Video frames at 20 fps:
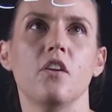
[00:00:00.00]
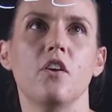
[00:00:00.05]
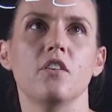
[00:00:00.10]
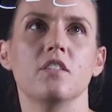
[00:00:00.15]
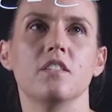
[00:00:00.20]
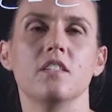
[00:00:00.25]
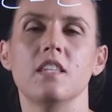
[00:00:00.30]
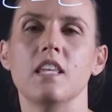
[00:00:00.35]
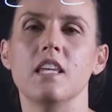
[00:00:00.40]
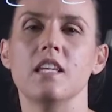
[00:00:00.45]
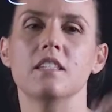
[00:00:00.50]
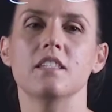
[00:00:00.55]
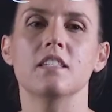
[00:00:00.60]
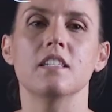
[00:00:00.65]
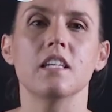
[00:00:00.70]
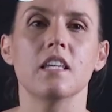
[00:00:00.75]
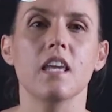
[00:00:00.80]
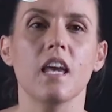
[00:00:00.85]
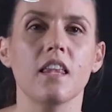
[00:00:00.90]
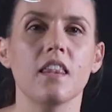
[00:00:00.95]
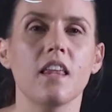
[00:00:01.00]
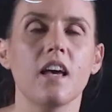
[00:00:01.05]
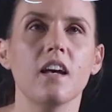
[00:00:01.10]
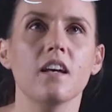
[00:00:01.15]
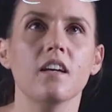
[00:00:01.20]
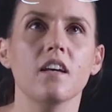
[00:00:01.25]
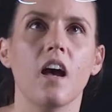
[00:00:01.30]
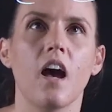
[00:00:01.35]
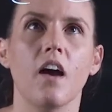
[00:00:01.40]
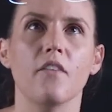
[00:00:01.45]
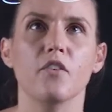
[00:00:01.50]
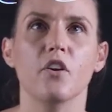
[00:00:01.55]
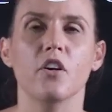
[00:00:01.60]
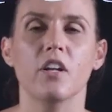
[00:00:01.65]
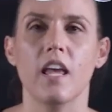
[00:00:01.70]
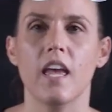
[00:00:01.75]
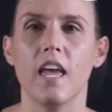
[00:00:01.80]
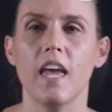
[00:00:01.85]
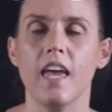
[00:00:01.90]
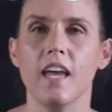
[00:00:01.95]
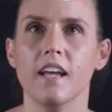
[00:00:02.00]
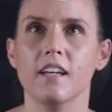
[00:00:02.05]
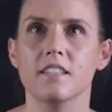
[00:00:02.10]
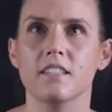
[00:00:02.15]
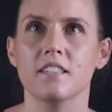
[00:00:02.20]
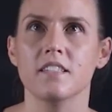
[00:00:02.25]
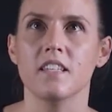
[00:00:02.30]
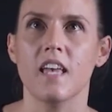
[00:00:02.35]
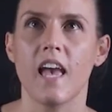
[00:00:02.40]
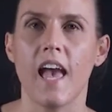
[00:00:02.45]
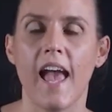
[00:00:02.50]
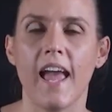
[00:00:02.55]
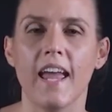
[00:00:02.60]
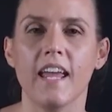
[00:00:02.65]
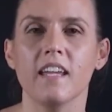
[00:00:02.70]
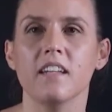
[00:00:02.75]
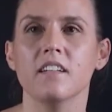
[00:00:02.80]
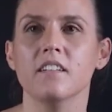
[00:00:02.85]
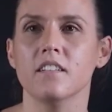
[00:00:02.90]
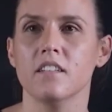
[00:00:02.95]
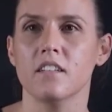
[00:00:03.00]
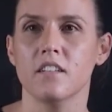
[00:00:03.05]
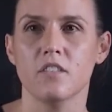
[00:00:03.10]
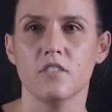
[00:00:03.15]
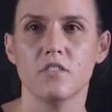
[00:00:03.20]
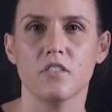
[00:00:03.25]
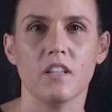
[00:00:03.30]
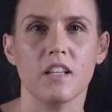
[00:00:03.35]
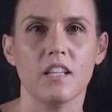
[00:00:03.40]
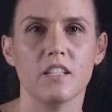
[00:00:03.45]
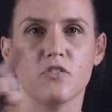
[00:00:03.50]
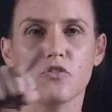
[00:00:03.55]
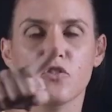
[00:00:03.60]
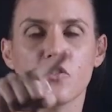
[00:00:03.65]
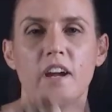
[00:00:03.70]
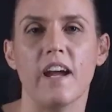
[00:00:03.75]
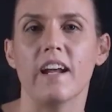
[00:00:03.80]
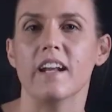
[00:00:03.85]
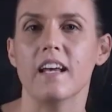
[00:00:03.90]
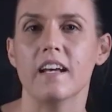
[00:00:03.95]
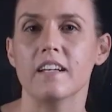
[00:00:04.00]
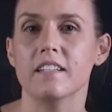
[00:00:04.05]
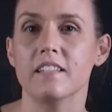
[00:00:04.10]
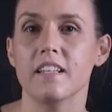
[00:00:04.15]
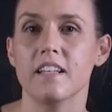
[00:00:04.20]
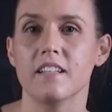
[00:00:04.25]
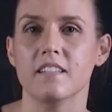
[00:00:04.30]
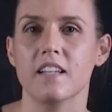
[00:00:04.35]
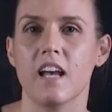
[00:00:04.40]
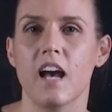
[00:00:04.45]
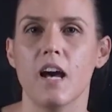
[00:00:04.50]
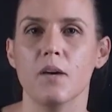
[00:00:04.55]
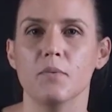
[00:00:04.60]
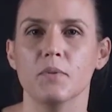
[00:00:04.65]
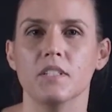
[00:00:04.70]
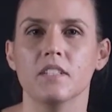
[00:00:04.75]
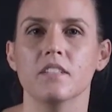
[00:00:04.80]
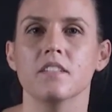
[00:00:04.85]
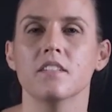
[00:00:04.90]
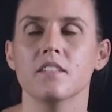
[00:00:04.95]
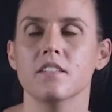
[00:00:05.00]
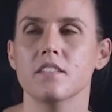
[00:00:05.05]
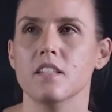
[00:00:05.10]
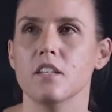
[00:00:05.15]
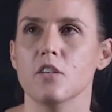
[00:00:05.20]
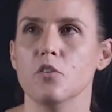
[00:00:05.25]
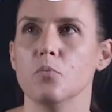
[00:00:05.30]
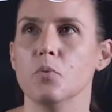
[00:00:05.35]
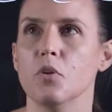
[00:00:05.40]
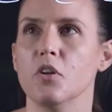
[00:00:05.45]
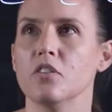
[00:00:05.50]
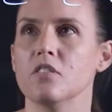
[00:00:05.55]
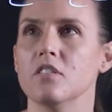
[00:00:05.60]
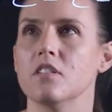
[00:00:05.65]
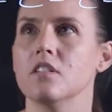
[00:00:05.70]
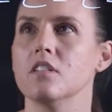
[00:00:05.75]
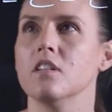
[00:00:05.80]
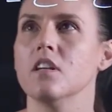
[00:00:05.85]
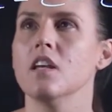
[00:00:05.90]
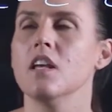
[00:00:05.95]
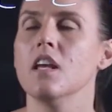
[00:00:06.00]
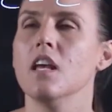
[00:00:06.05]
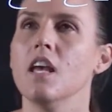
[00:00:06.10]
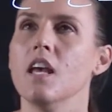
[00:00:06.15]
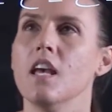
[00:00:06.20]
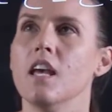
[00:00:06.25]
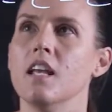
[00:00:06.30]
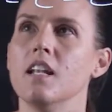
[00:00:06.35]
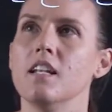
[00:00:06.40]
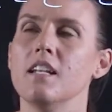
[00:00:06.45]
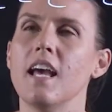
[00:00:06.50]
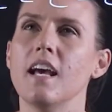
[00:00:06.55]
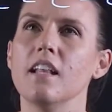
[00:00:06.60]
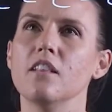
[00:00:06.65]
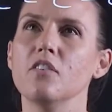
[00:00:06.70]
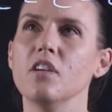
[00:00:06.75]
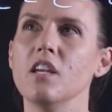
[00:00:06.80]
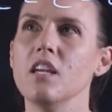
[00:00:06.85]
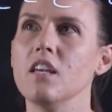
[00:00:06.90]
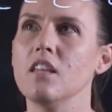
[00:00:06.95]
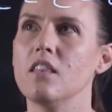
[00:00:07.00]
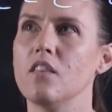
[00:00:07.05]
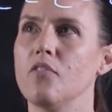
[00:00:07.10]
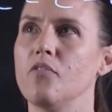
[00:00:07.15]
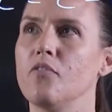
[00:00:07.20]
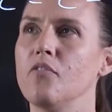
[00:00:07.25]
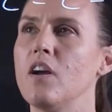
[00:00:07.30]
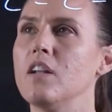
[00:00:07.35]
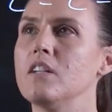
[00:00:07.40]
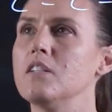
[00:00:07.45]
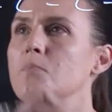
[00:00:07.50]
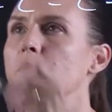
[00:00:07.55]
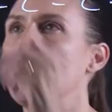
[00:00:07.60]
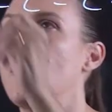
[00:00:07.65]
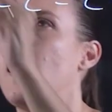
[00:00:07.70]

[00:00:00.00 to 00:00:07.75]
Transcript: those things together, I've got a hexane, so let's draw out our six carbon single bond. Now looking at the front